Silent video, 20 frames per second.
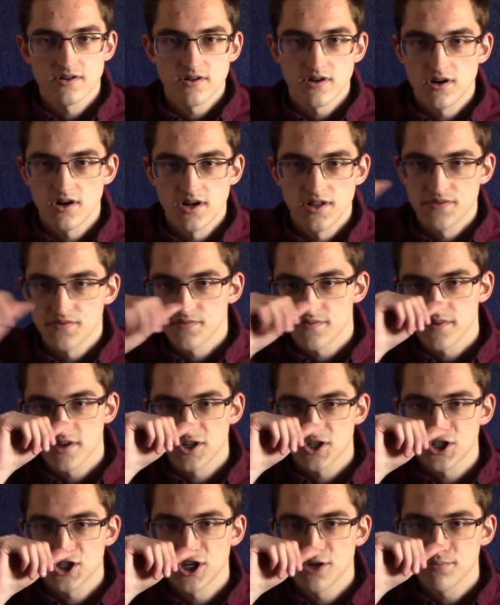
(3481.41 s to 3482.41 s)
on a
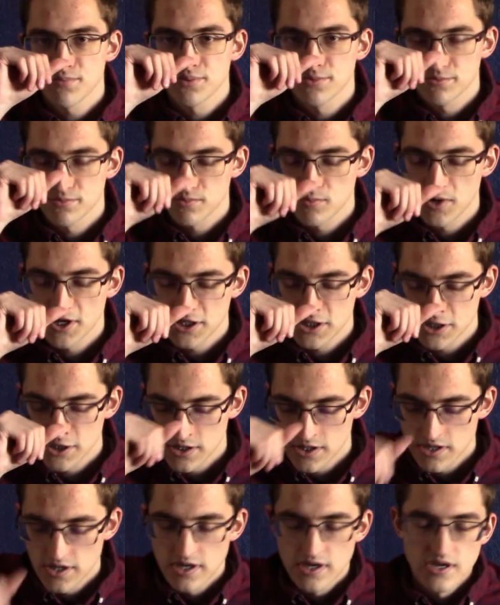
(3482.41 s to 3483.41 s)
ship,
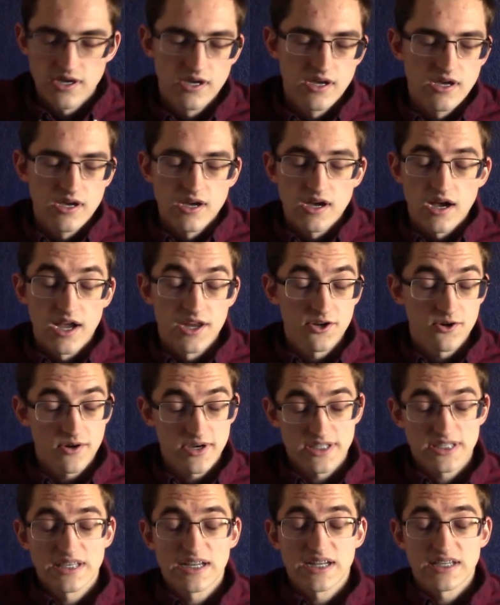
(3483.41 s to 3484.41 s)
which, I know I
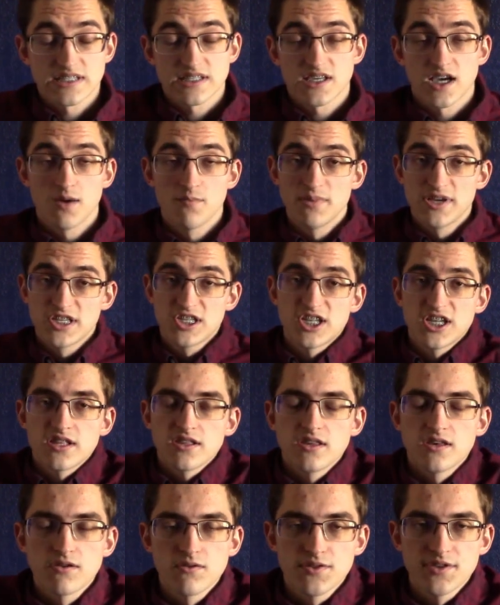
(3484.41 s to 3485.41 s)
said I'd stop mentioning
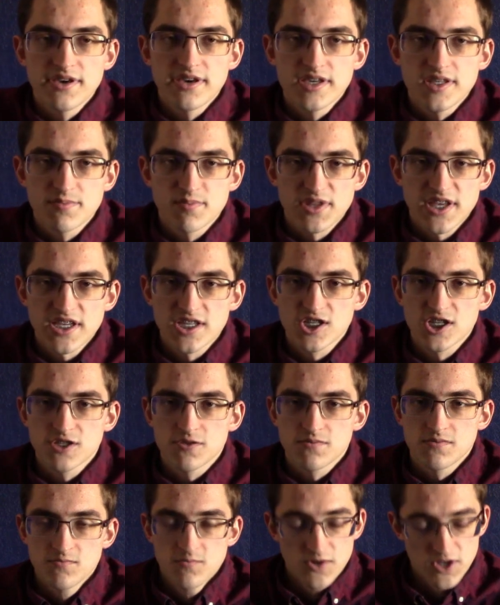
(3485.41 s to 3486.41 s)
little things, but that's
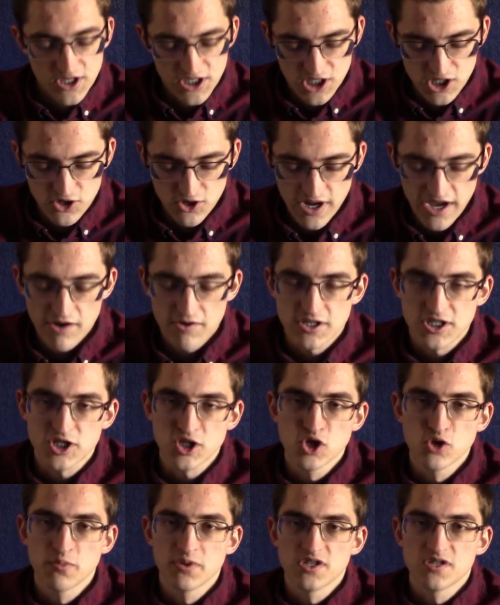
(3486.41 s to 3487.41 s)
just really stood out as
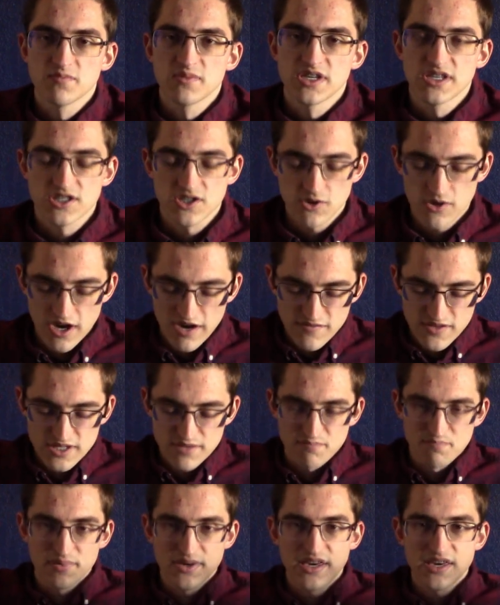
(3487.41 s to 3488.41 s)
stupid to me. So you have this
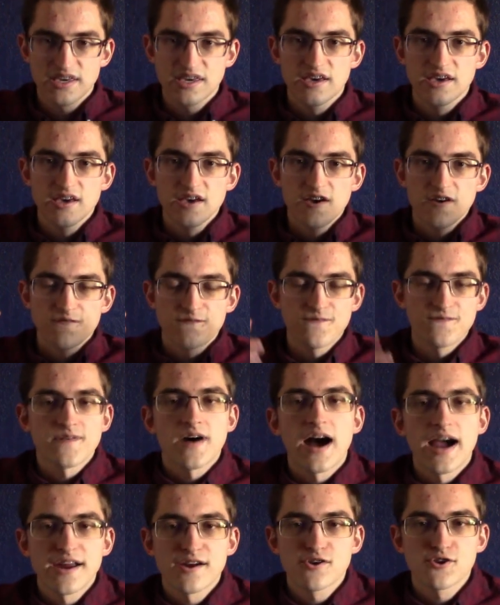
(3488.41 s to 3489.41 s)
big
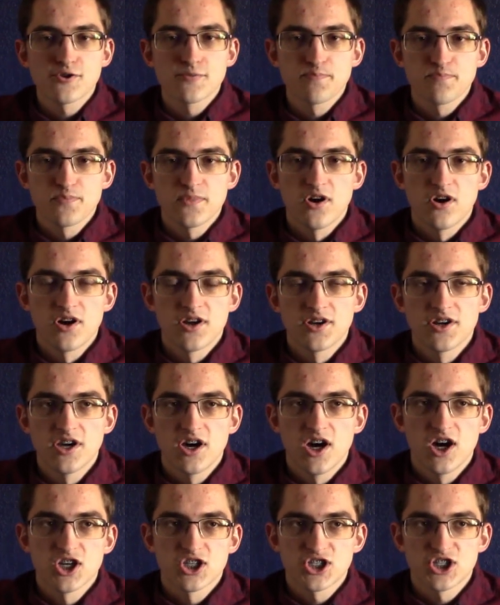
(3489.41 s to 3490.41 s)
fire on
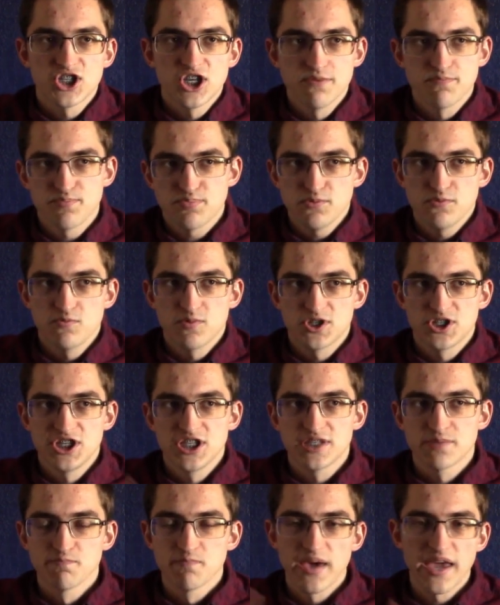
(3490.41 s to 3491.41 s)
a ship, which
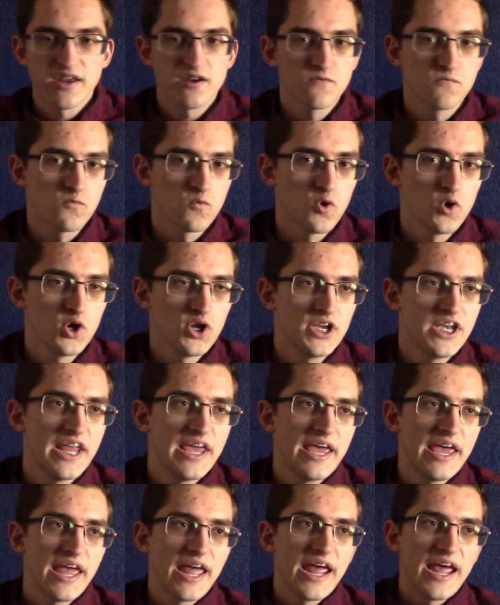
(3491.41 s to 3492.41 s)
is made of wood,
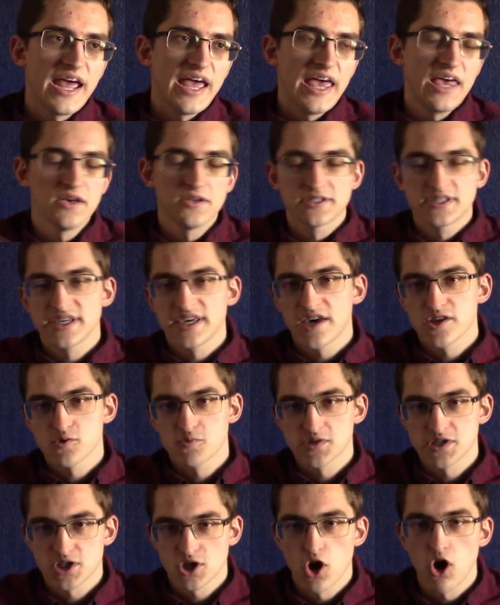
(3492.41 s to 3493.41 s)
held together
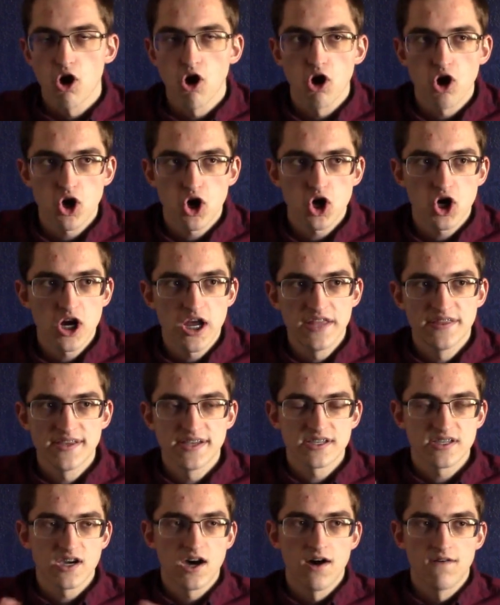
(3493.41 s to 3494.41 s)
with tar, and
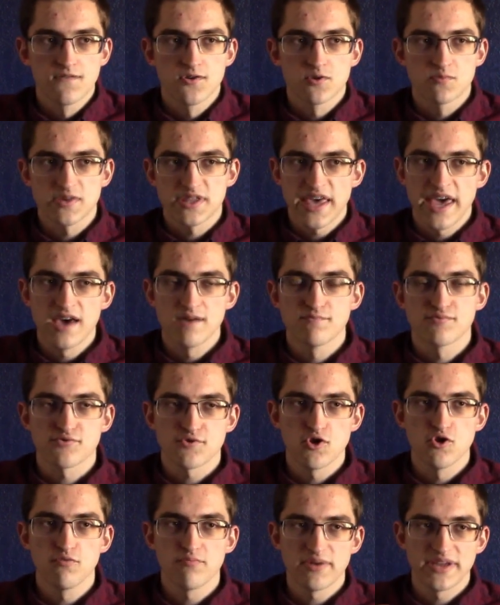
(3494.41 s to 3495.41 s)
then covered with hemp
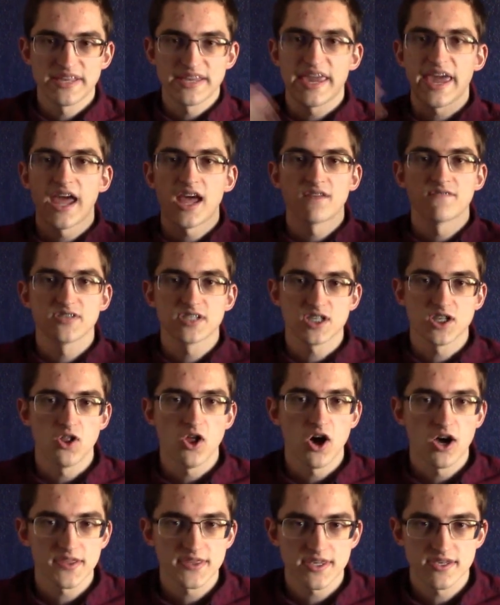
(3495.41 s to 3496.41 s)
rope and canvas
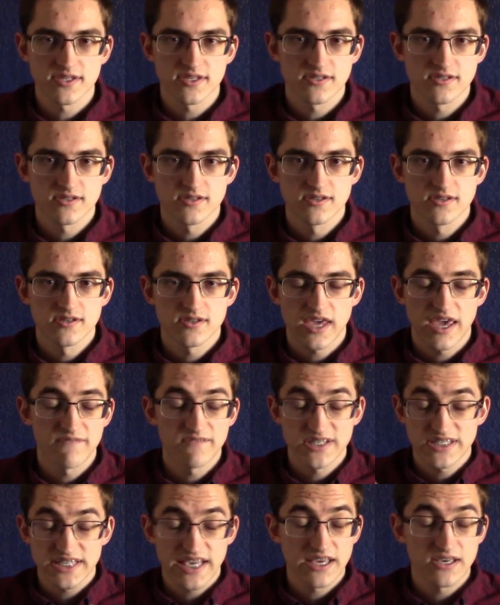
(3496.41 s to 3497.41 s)
cloths,
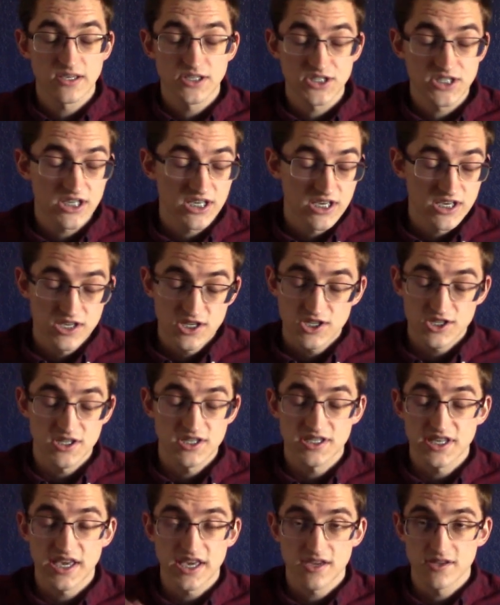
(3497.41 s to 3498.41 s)
canvas sails.
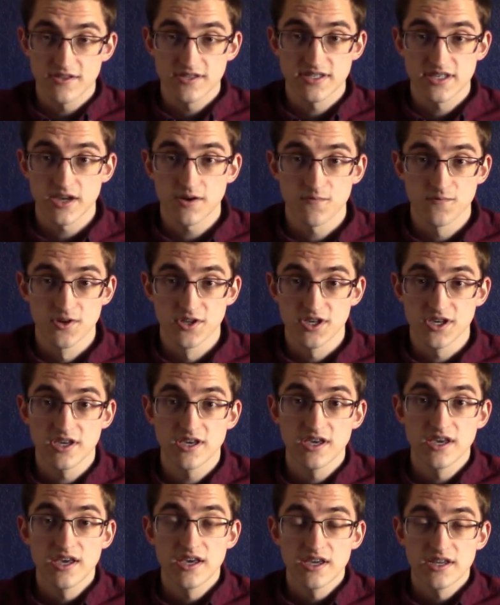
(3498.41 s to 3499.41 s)
Does that
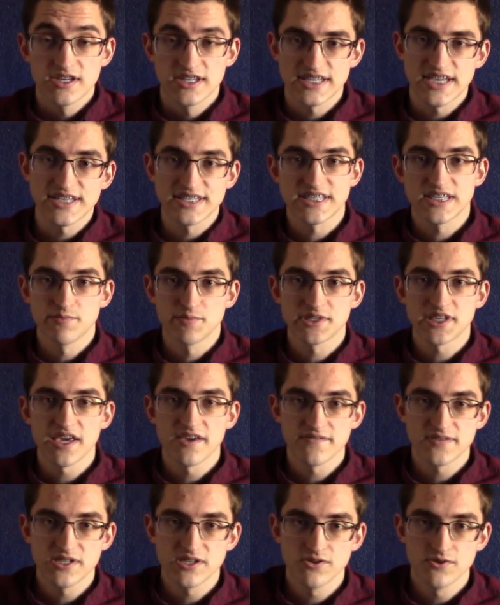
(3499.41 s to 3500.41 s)
seem
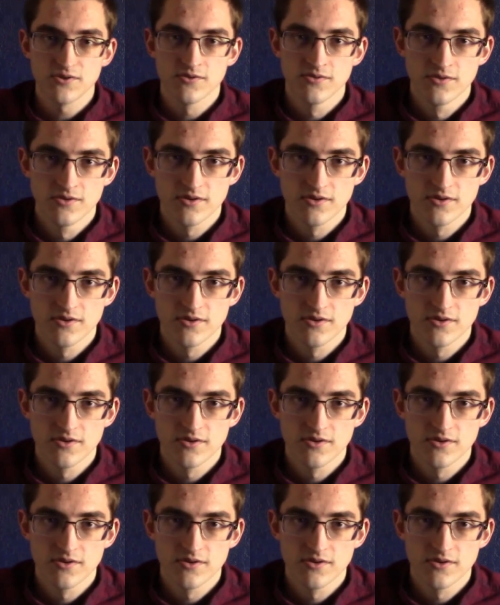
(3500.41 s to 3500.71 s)
safe to you?